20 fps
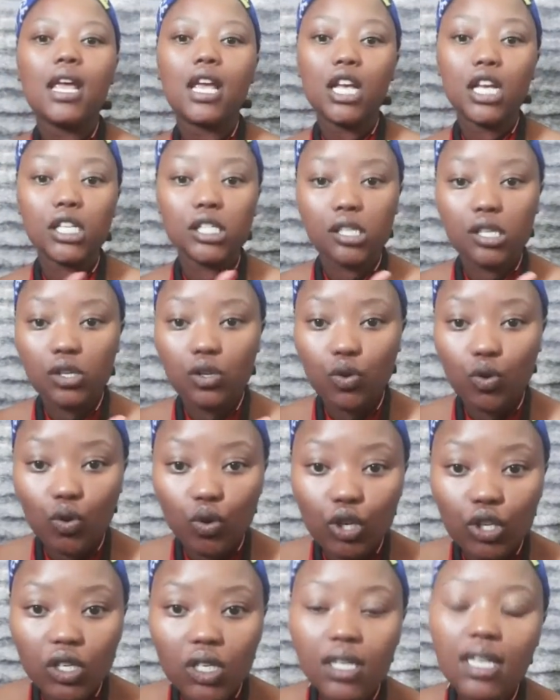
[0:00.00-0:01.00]
Is it
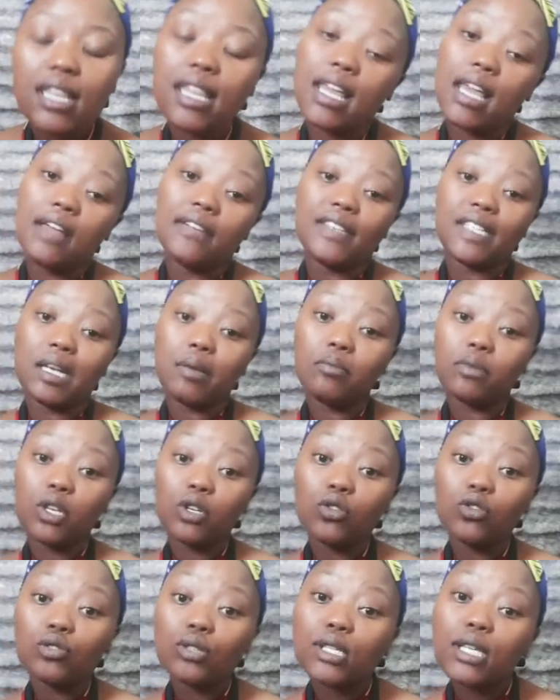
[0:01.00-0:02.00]
good? They have
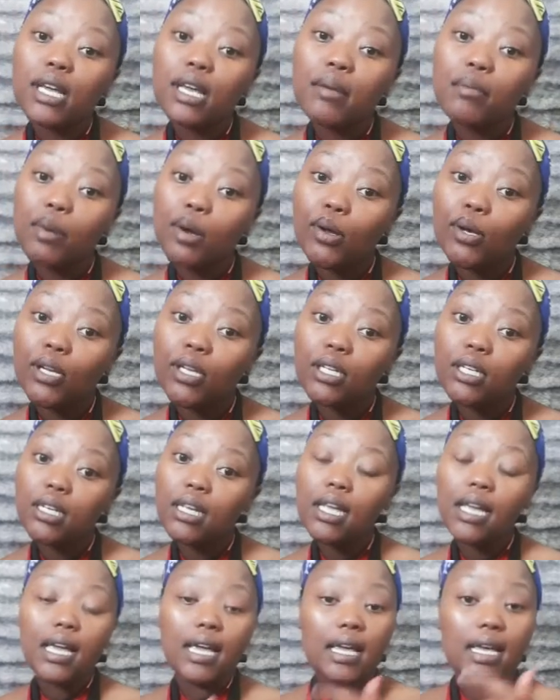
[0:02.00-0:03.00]
something to say about it.
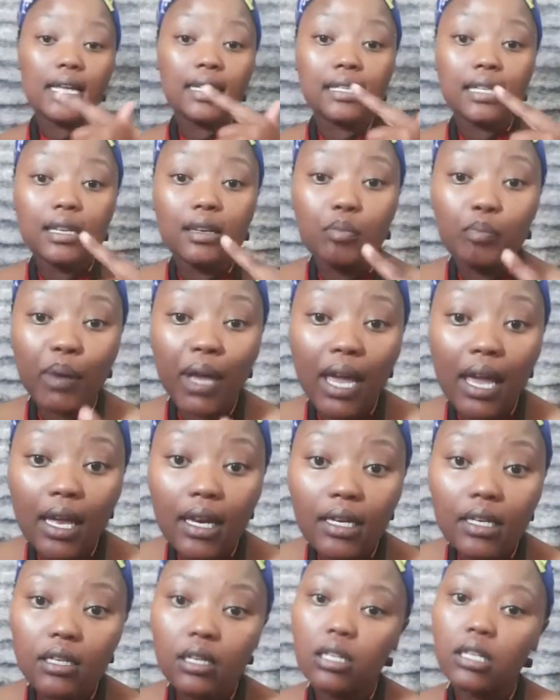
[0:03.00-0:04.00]
Is it
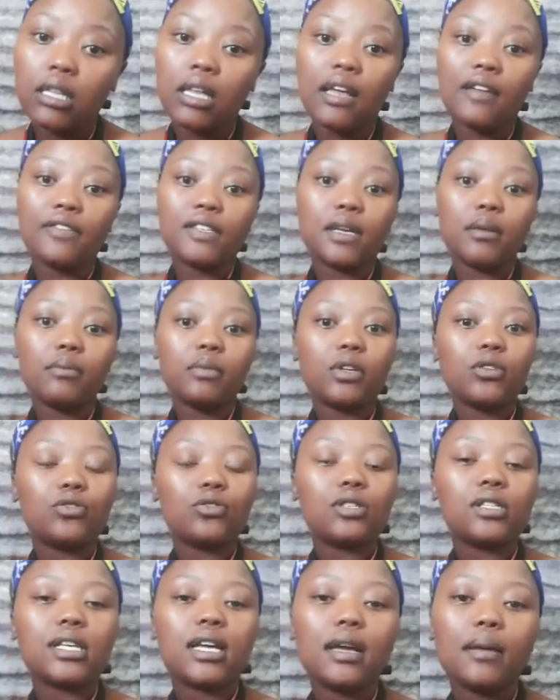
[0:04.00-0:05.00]
bad? They have something
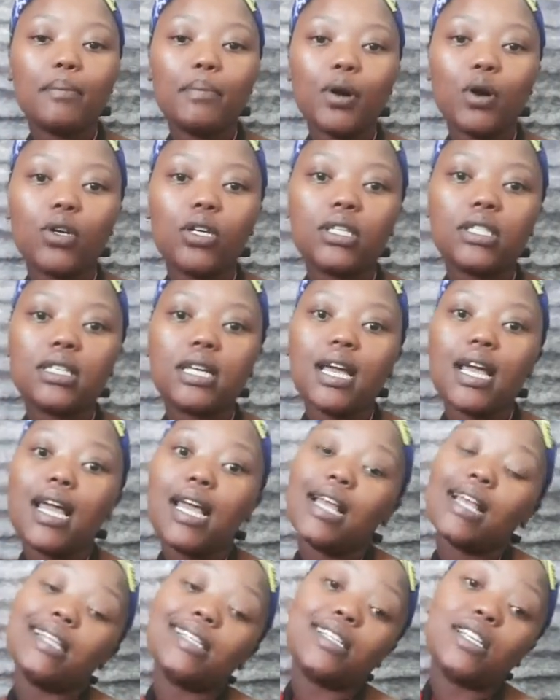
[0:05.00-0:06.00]
to say about it.
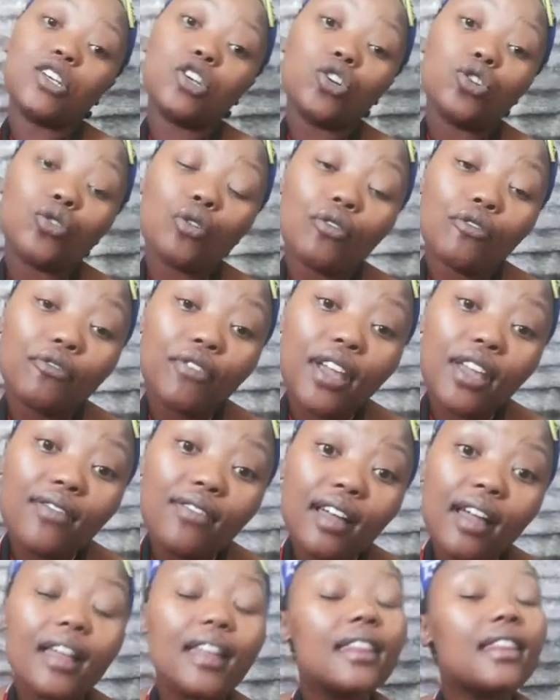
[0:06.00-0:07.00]
Is it in your
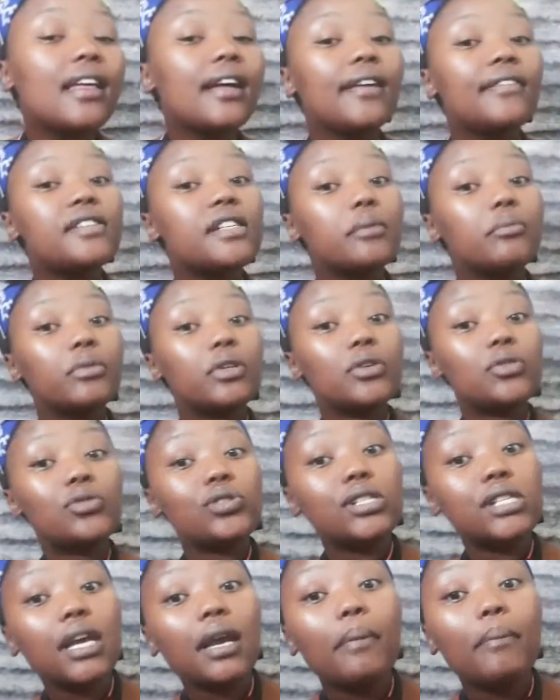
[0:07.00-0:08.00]
favor? They have something
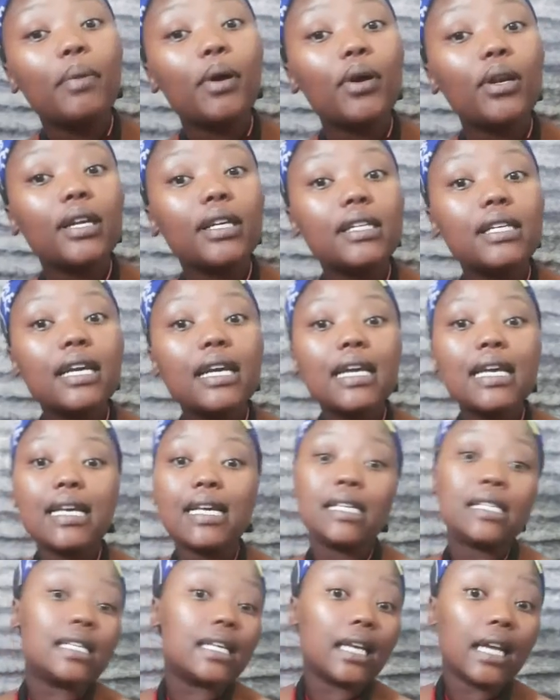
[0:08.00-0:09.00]
to say about it.
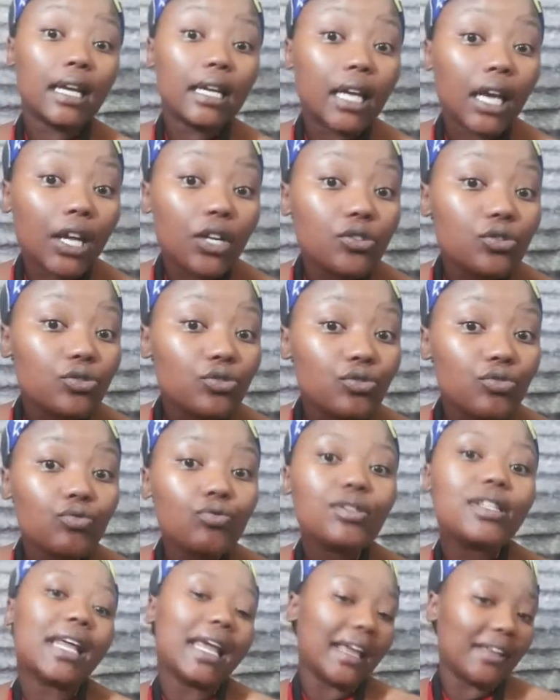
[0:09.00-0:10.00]
Is it against
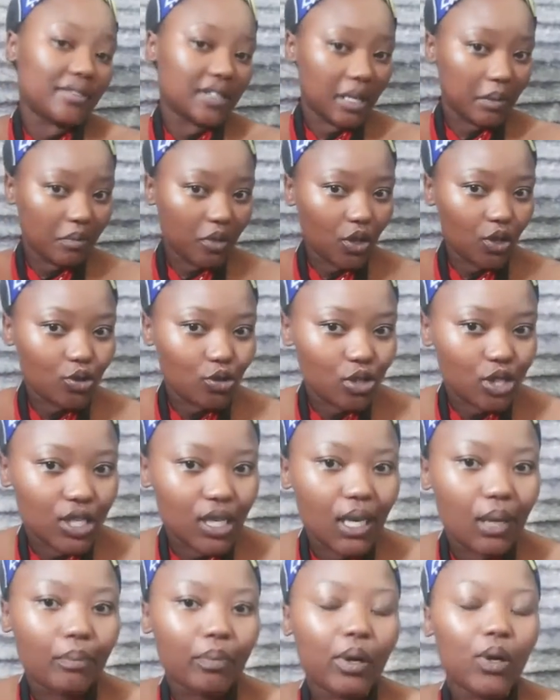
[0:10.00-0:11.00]
you? They have something to
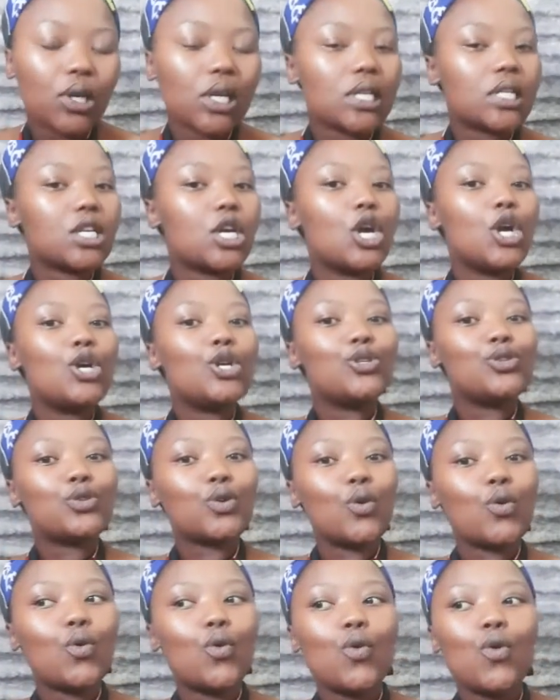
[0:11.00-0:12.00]
say about it.
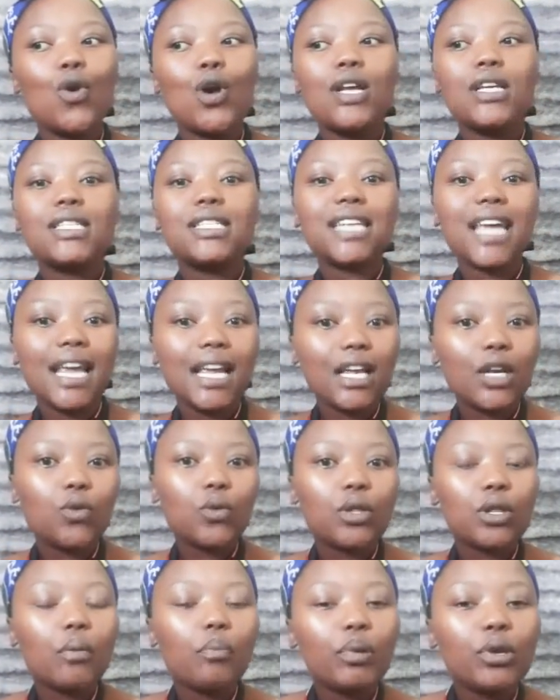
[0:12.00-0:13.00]
So take it
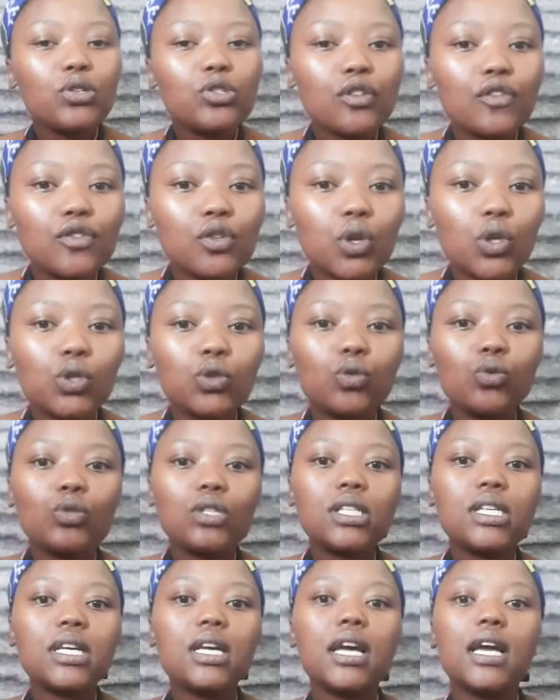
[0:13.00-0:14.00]
with a pinch of salt,
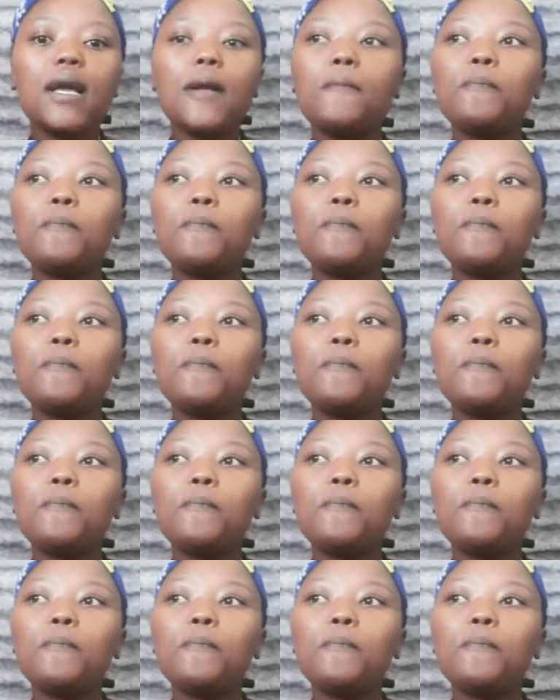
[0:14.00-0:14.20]
Duguti.